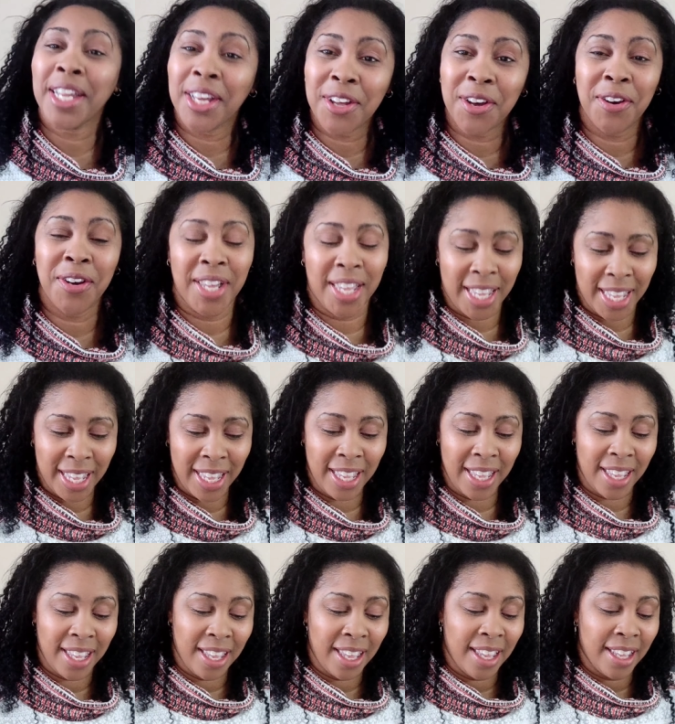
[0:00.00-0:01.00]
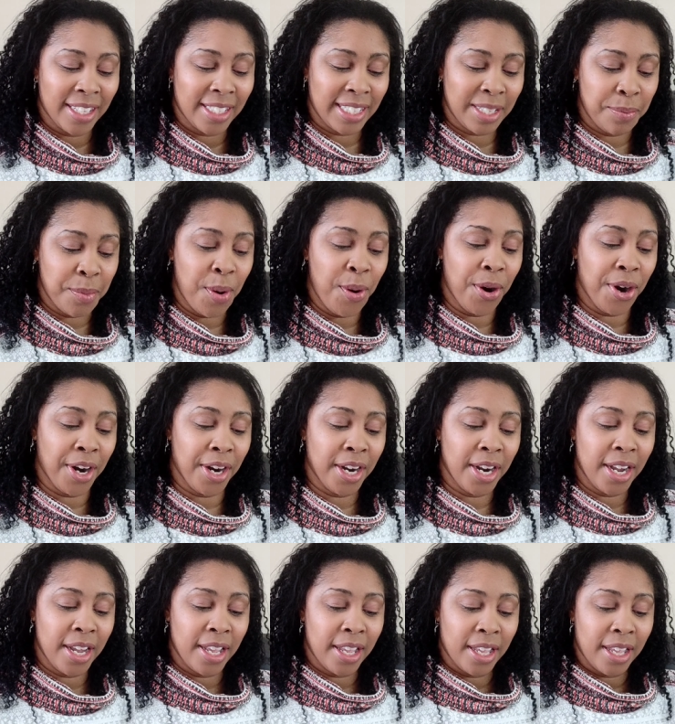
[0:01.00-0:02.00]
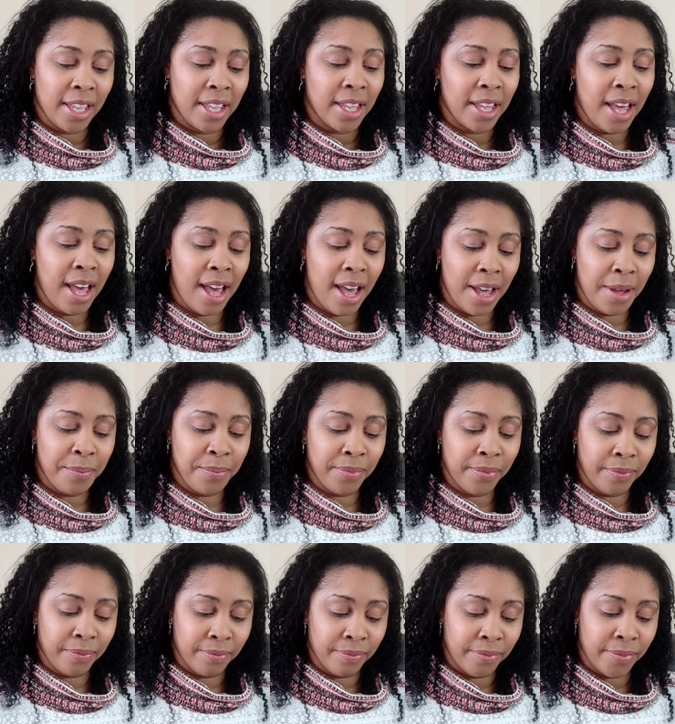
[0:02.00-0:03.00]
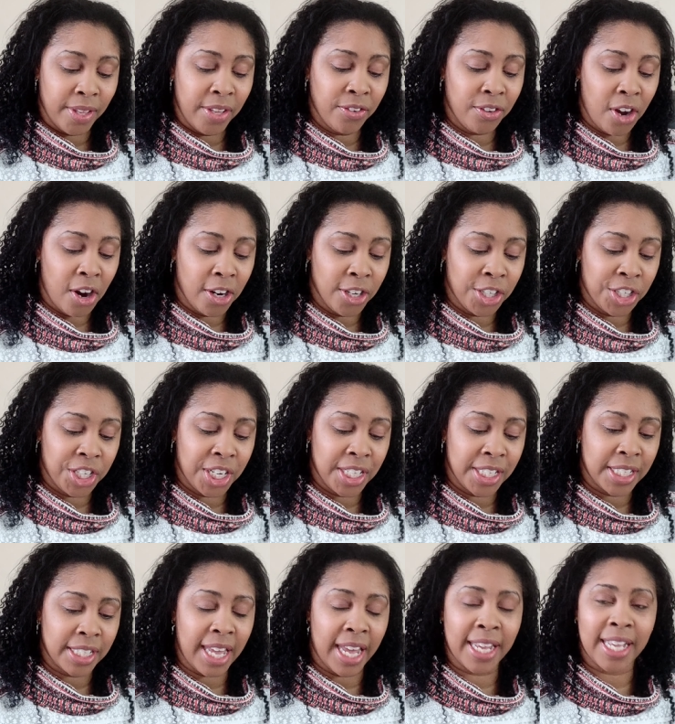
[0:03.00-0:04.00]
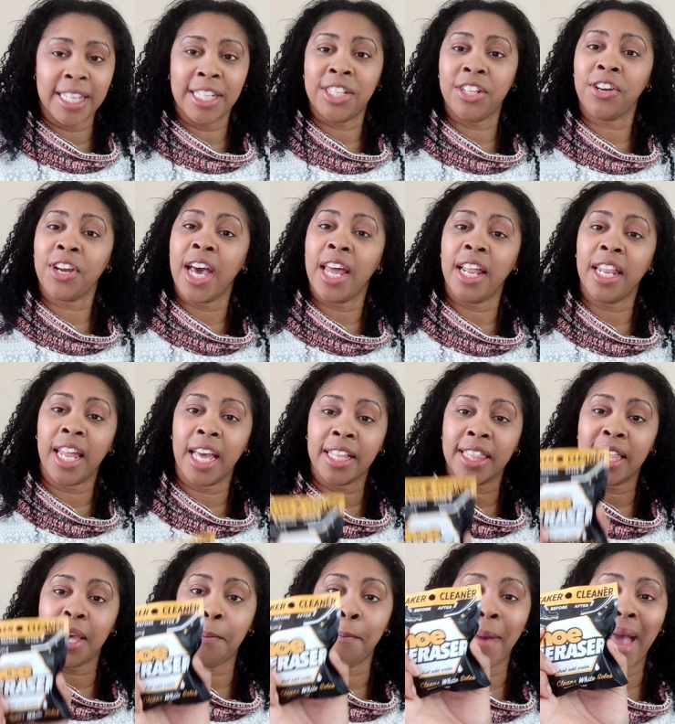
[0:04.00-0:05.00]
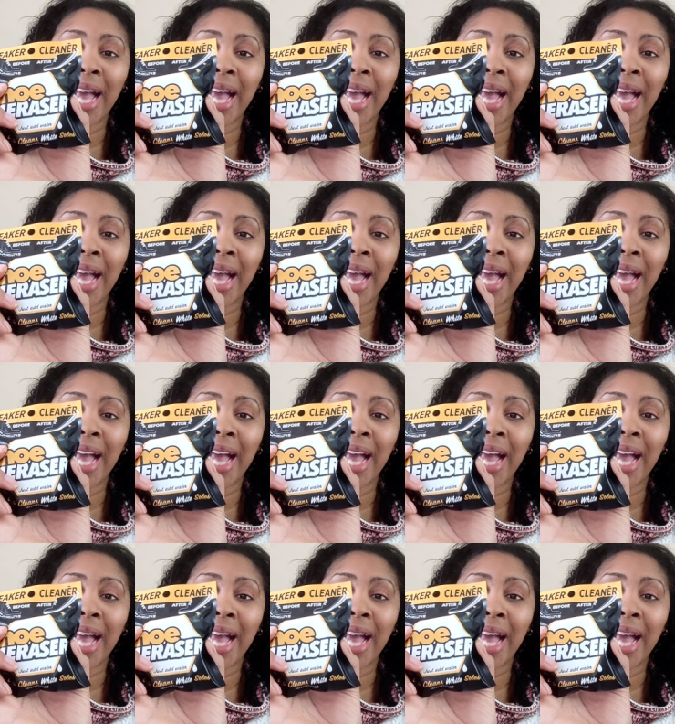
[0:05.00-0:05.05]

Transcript: probably go and get some more. These are just, I guess they're kind of like the